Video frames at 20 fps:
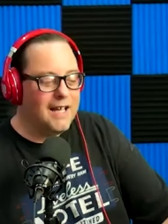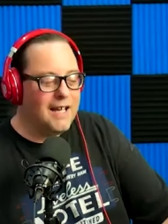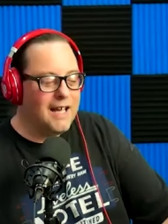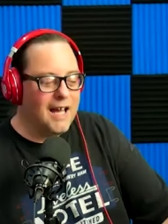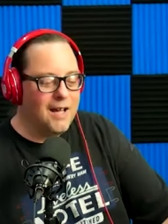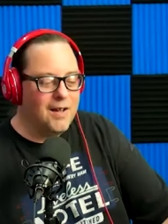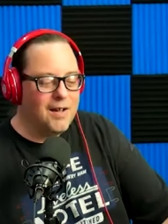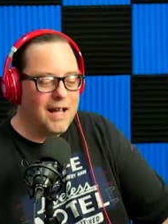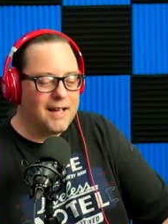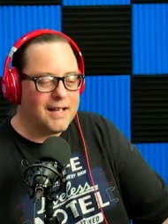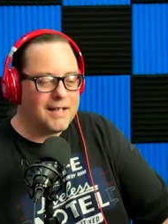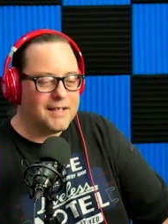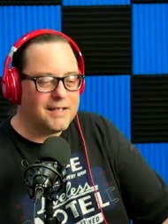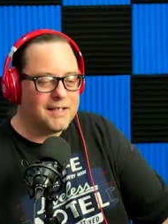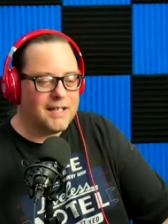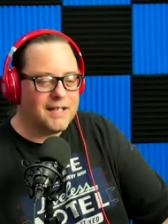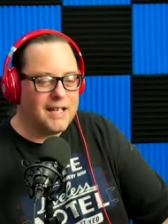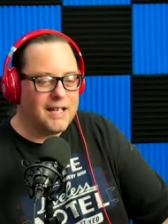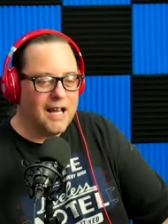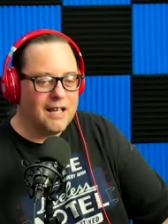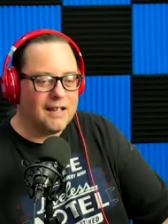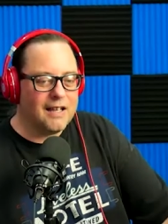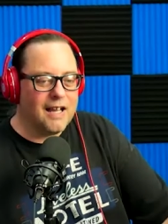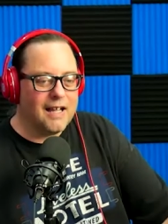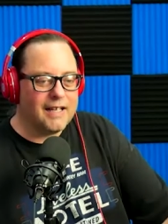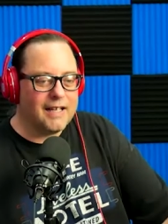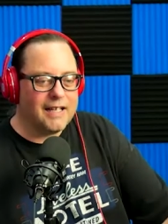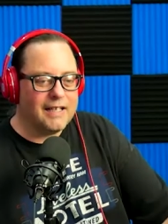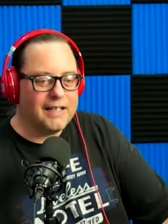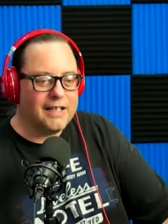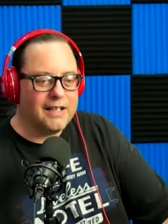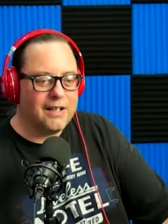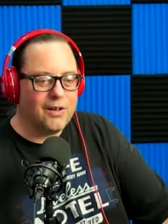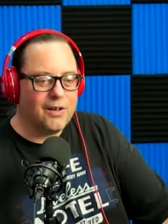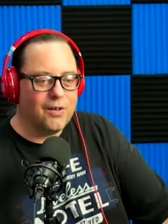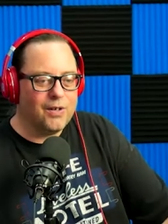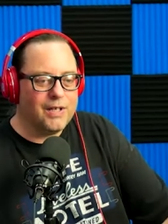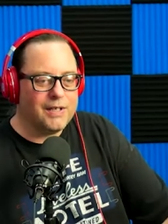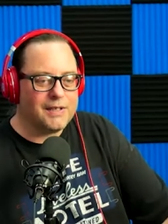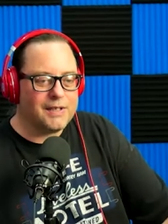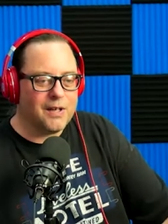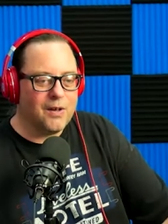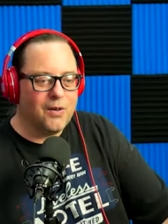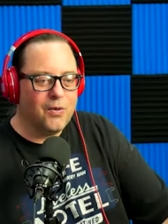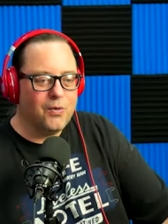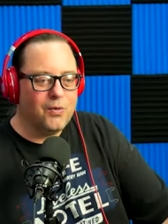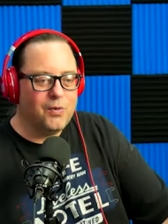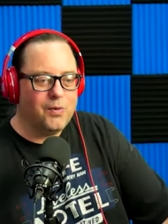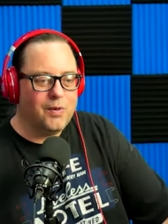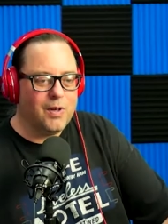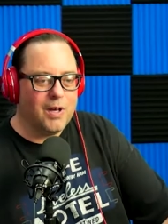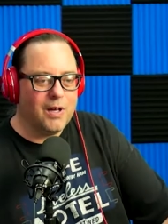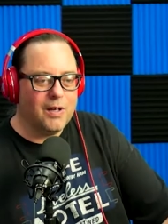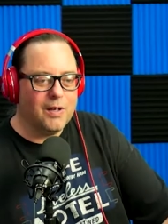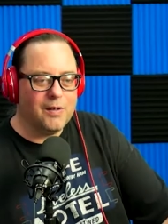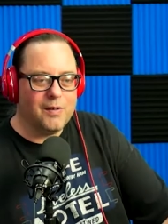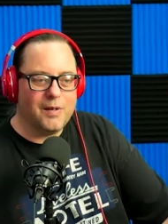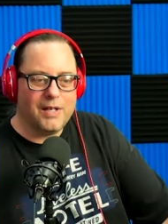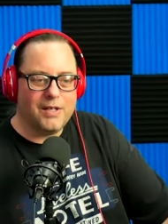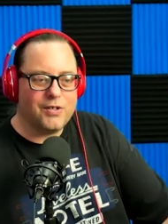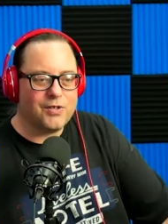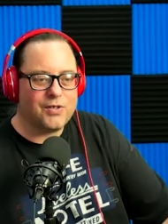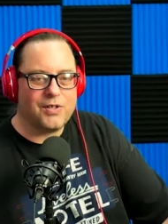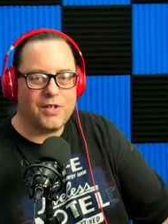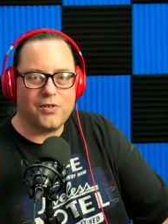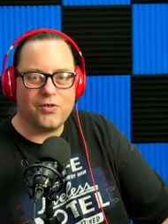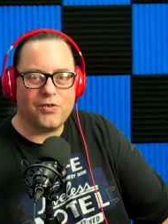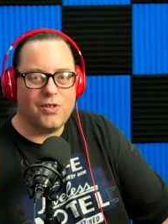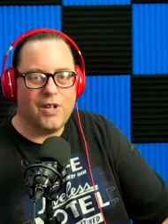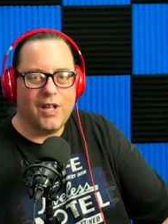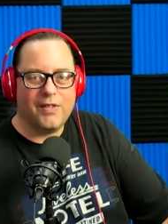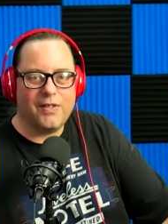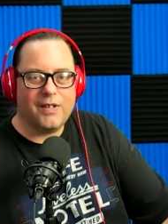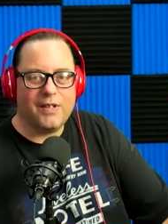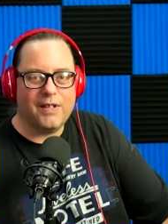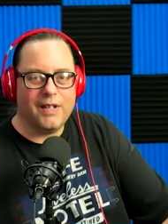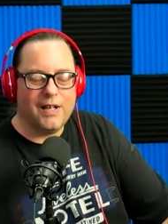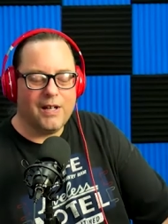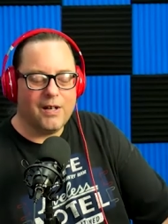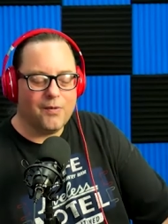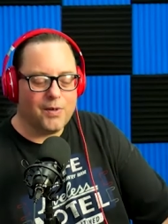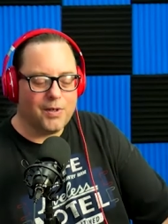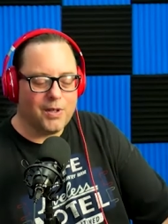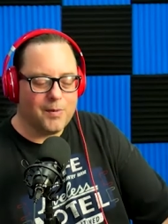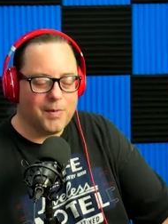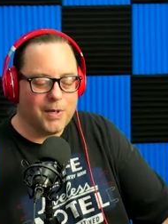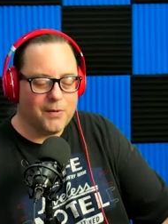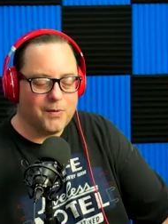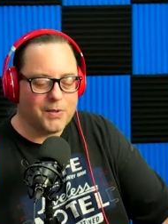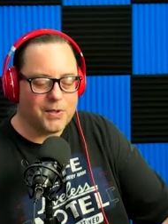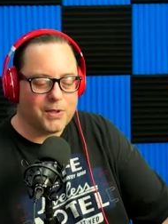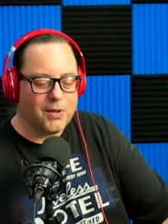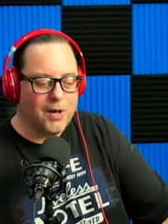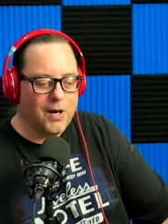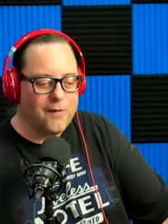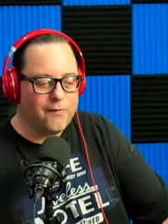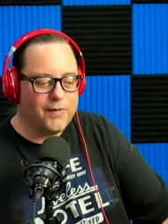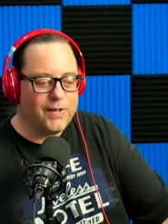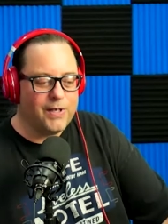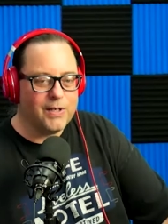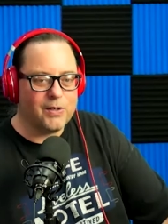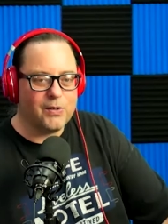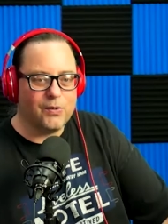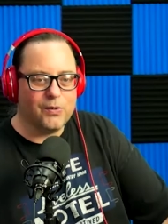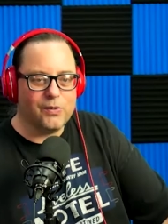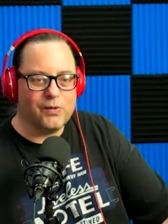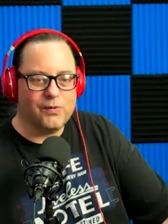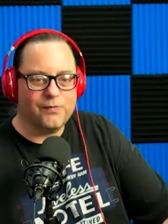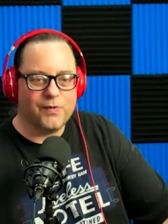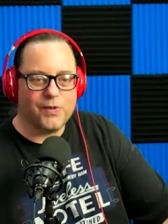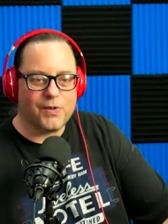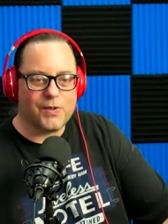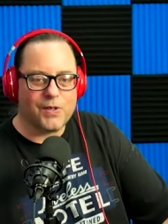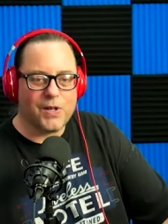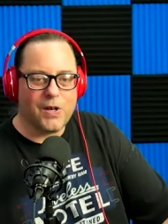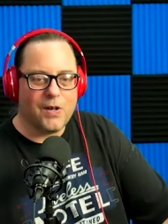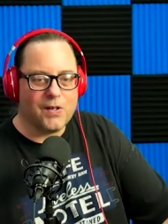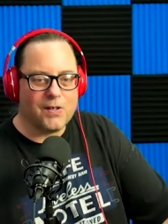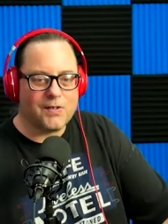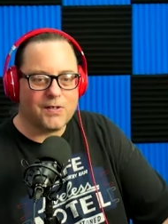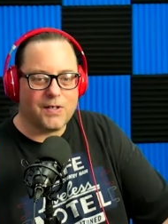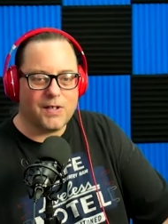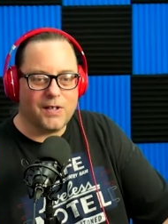I, I, could see not liking it on its own. Uh, yeah. It just there's nothing there really, but it was a great vehicle for sauce.